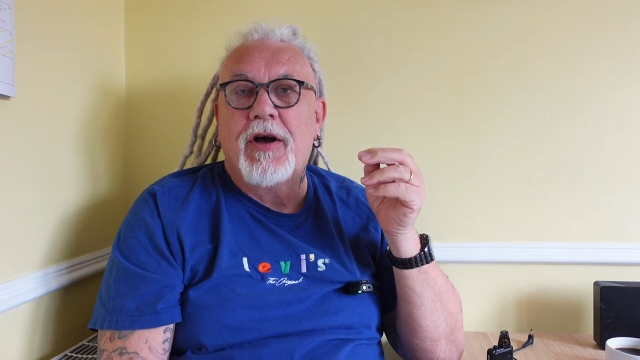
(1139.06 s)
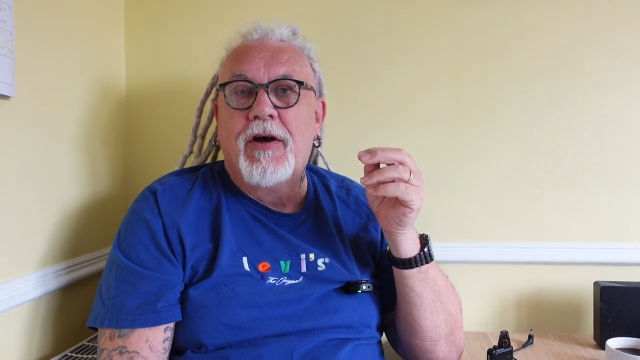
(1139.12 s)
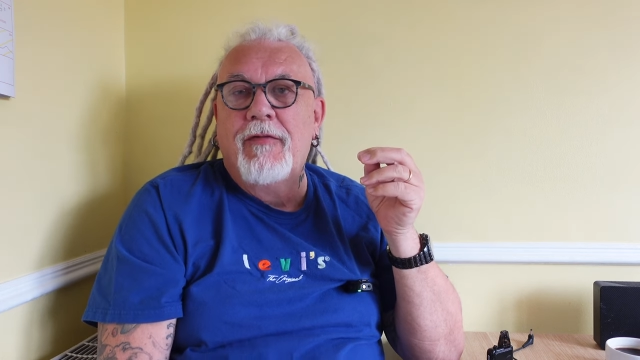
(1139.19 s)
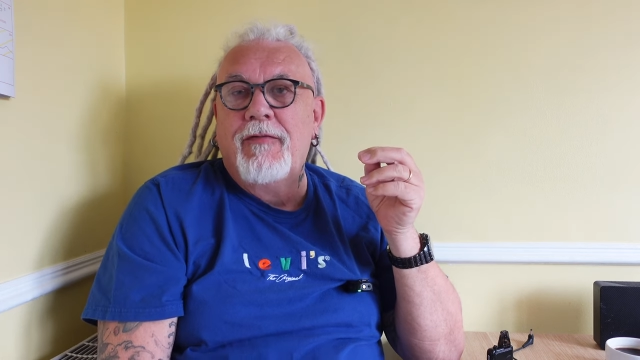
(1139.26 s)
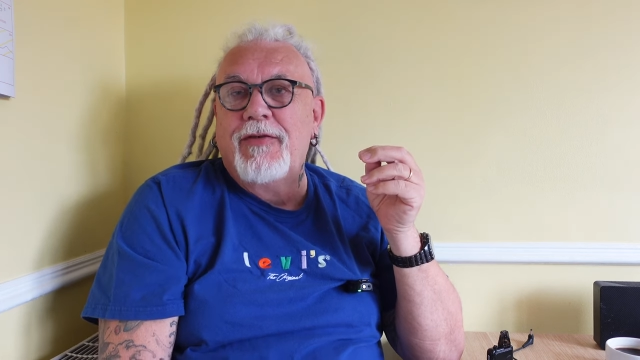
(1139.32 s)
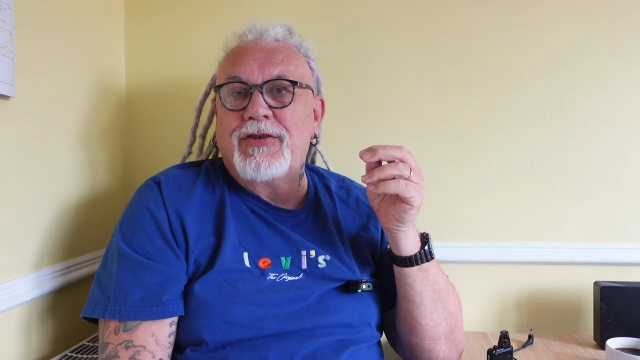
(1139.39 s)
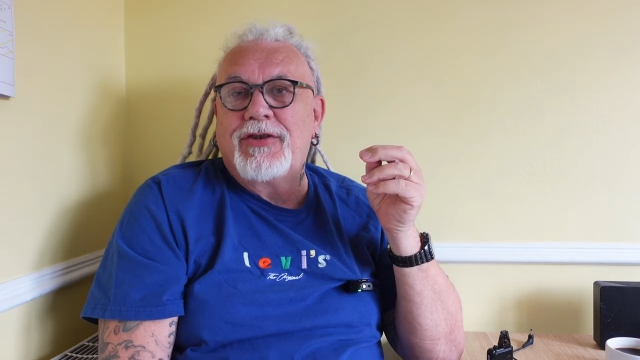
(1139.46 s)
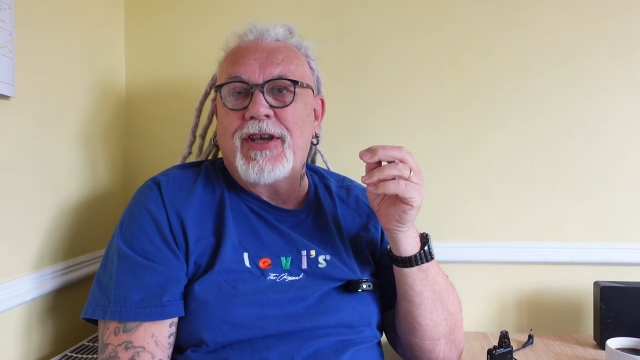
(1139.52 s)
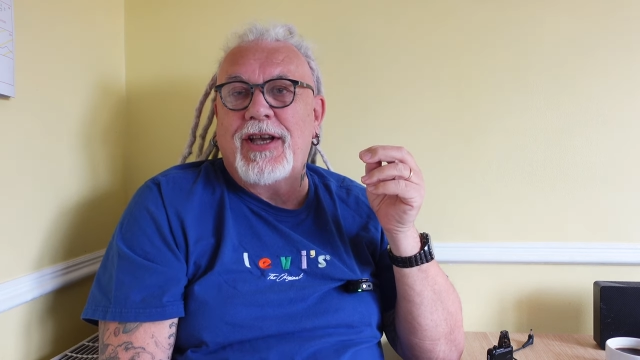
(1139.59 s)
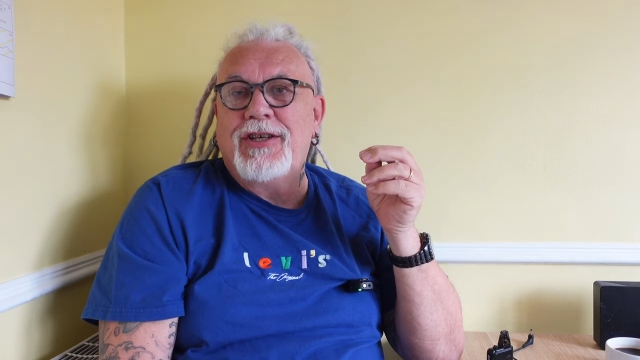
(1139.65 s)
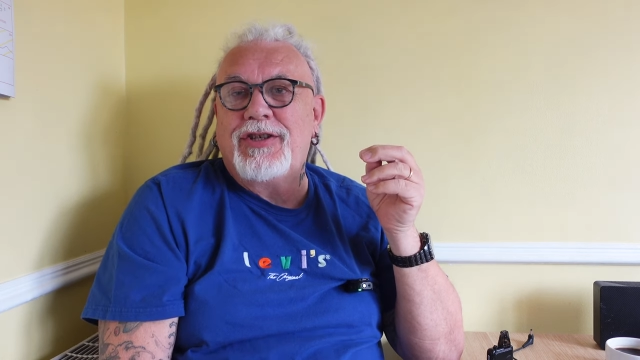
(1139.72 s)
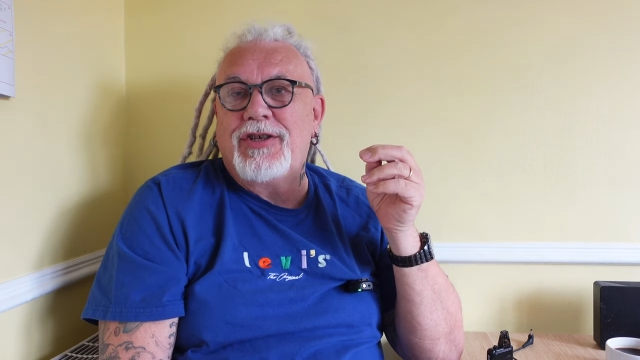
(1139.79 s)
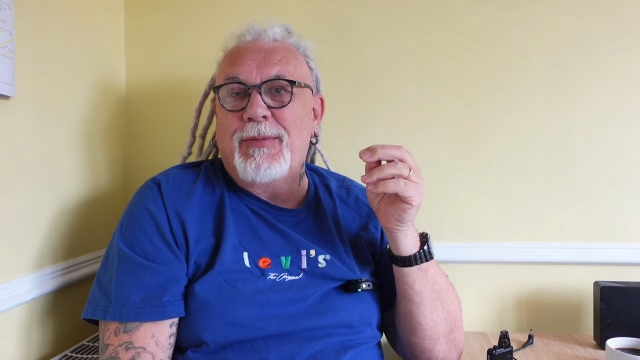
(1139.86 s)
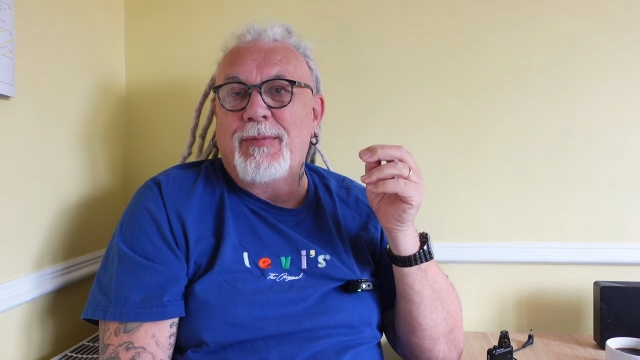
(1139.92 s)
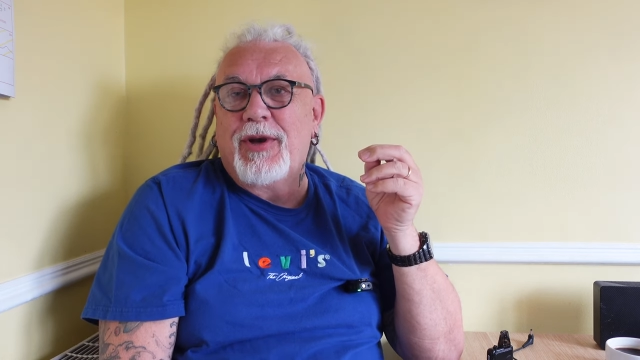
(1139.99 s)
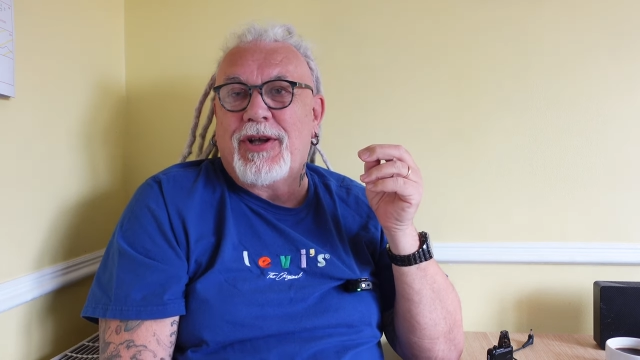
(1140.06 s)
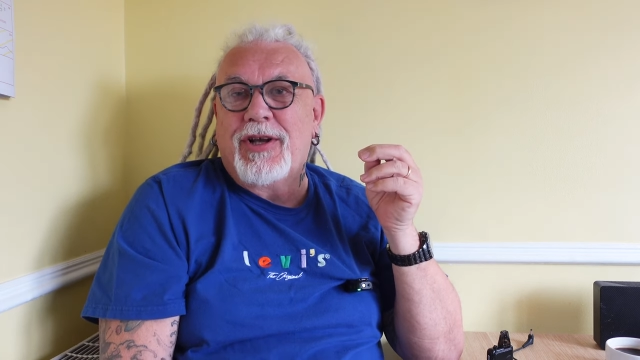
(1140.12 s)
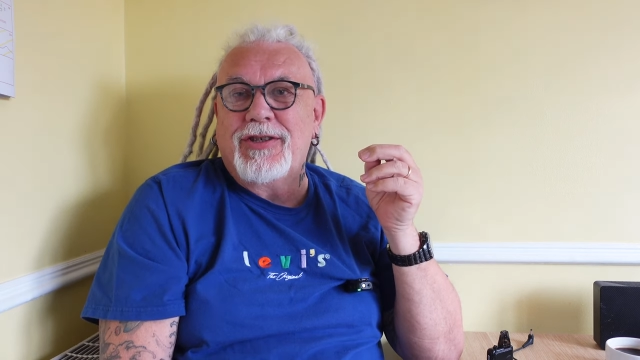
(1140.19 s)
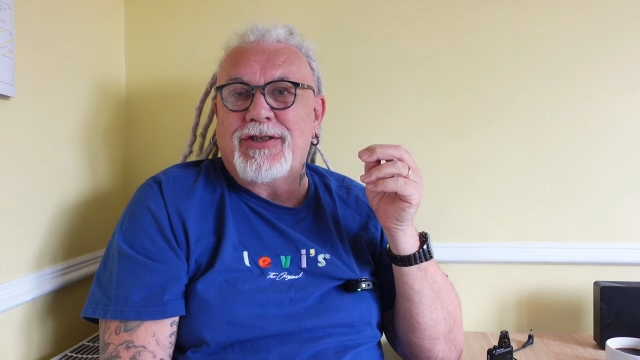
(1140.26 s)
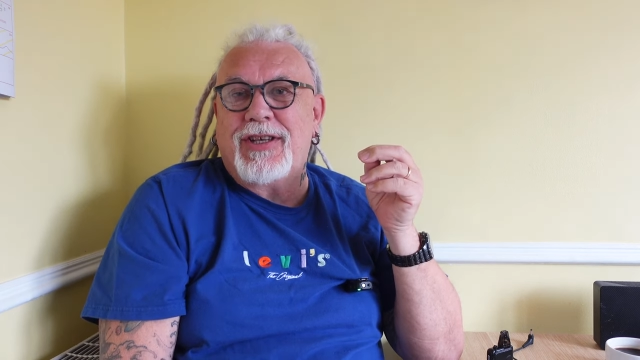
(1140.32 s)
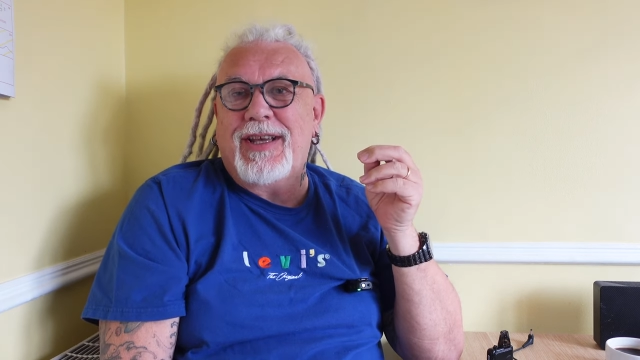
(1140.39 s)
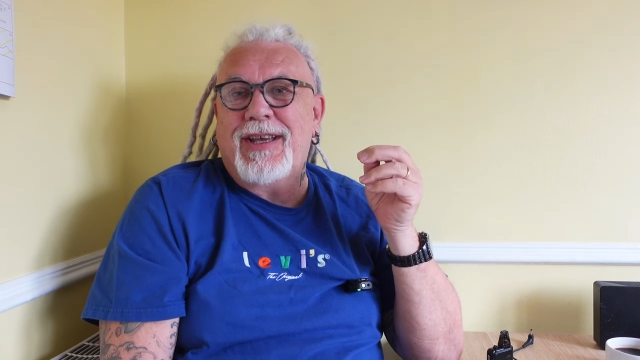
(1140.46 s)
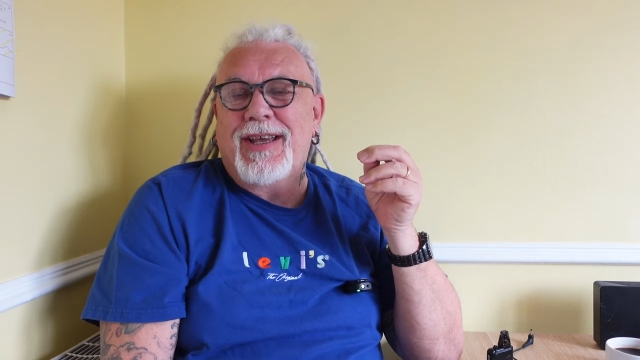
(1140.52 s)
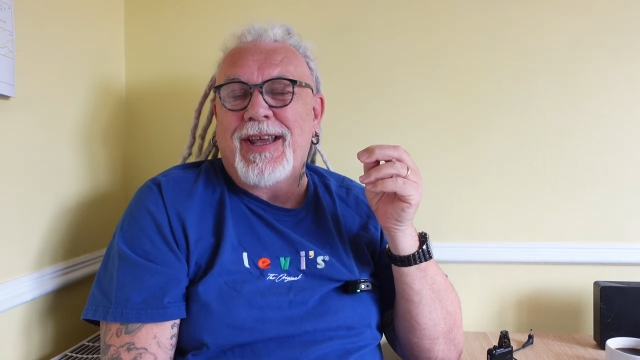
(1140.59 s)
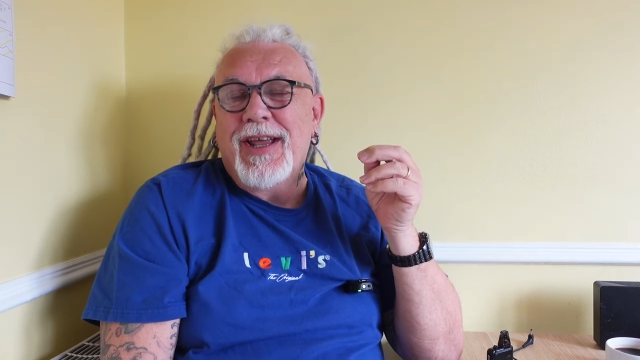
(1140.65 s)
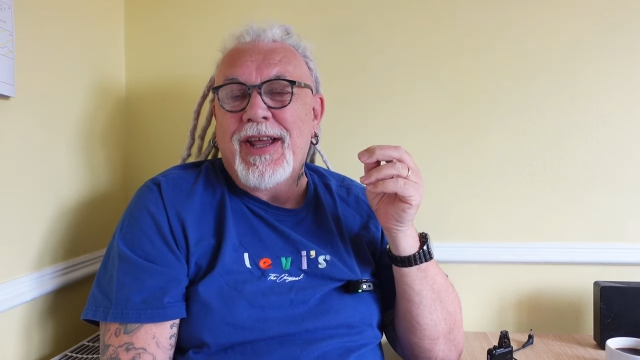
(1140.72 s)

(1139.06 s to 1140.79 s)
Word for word: conversation because he,